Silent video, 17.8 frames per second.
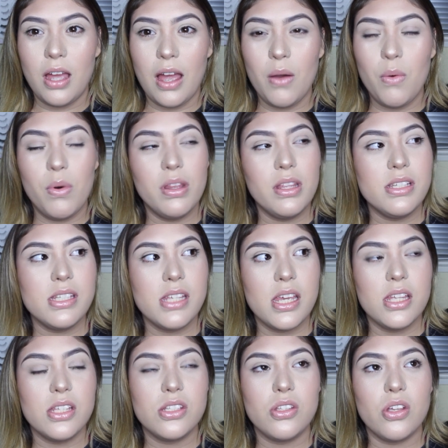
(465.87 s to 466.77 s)
I want to
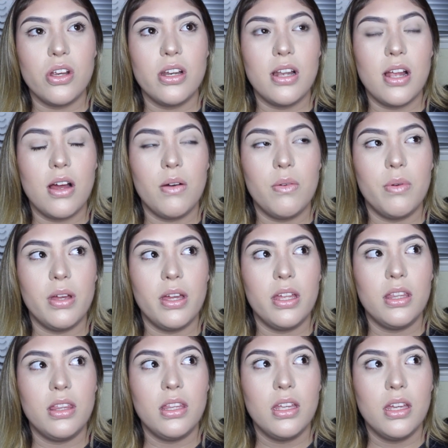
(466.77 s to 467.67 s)
say it started out
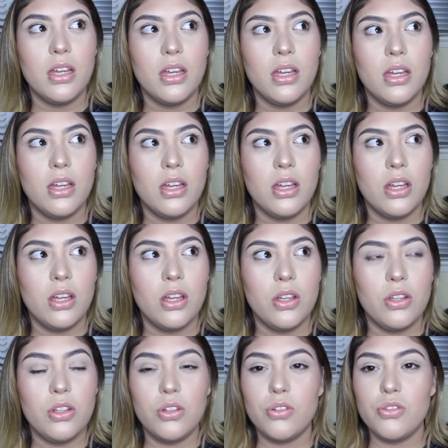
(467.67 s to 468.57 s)
with,
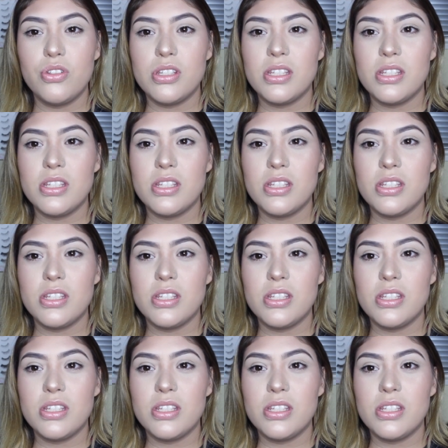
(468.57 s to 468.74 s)
you know,